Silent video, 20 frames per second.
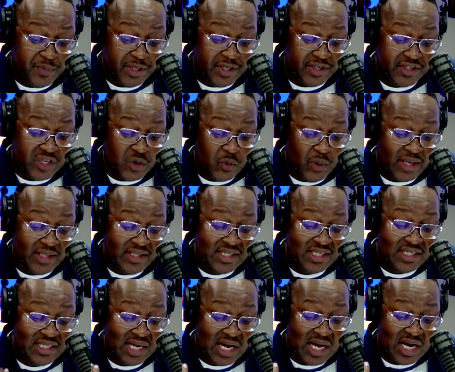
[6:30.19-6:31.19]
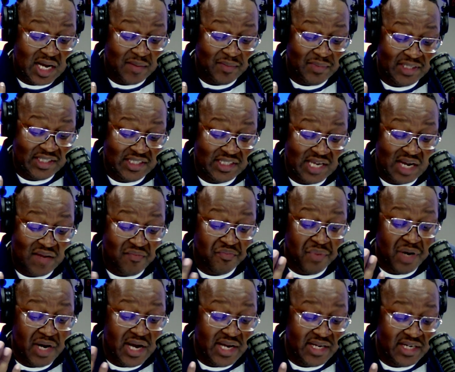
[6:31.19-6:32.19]
because there was a time, let's take
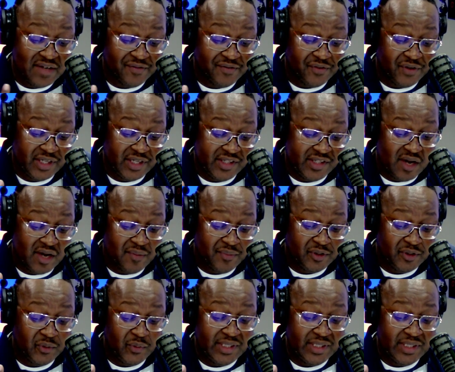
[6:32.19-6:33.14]
murder for example,